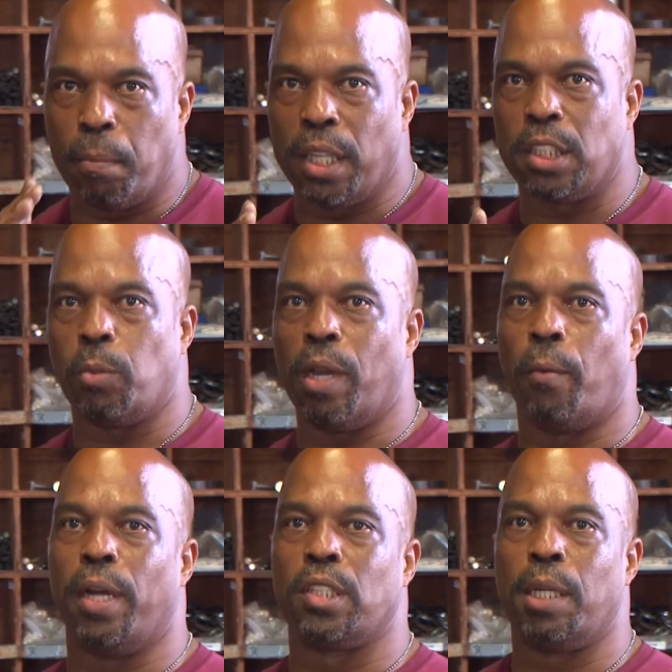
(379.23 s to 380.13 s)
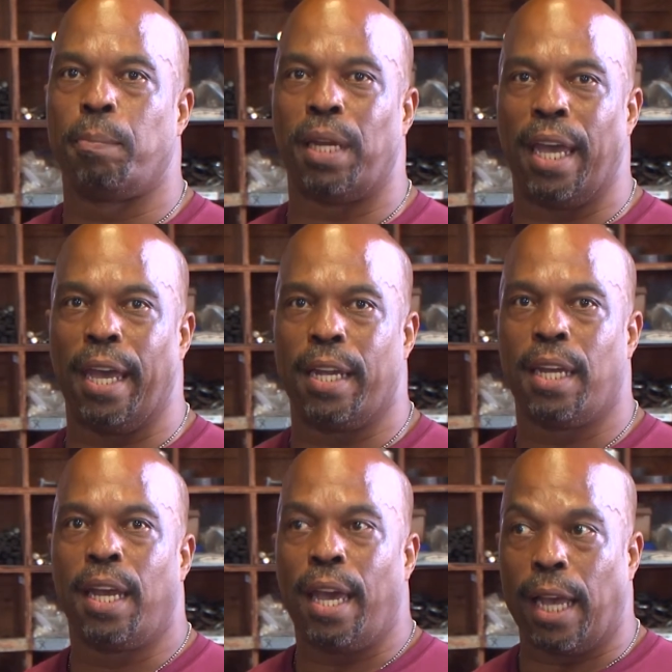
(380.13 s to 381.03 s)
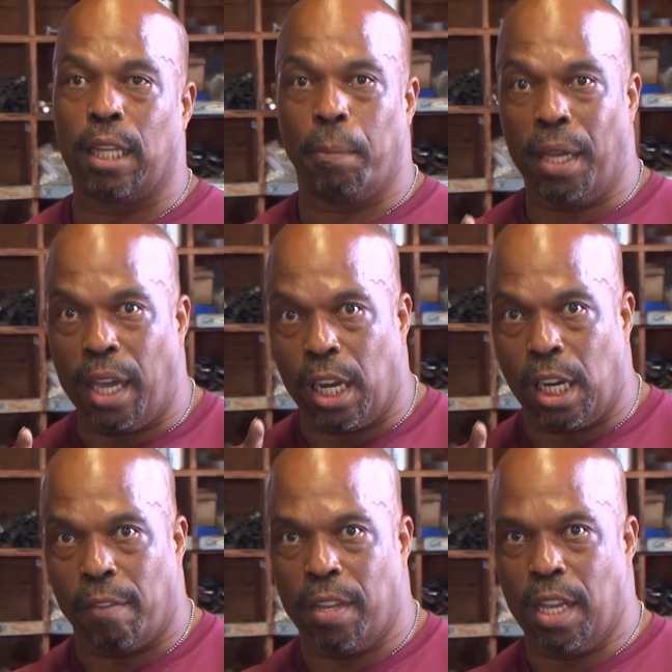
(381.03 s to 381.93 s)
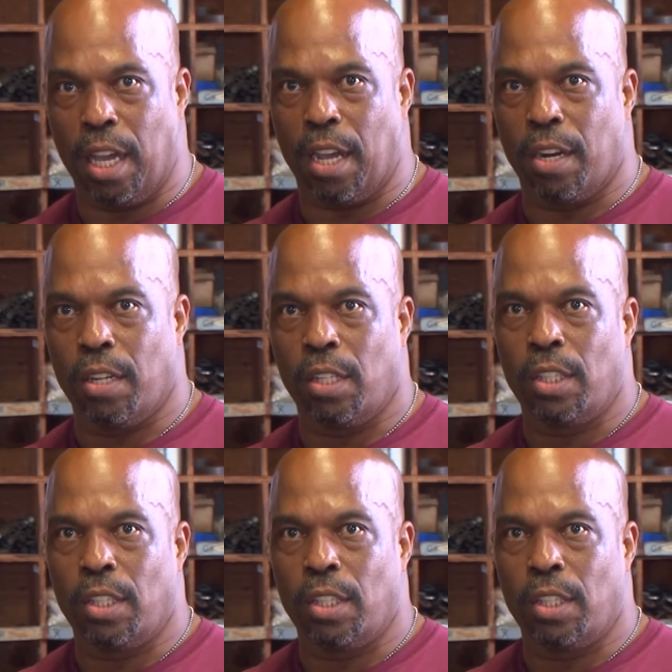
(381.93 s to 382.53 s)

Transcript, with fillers: much as we originally planned at the beginning of the year.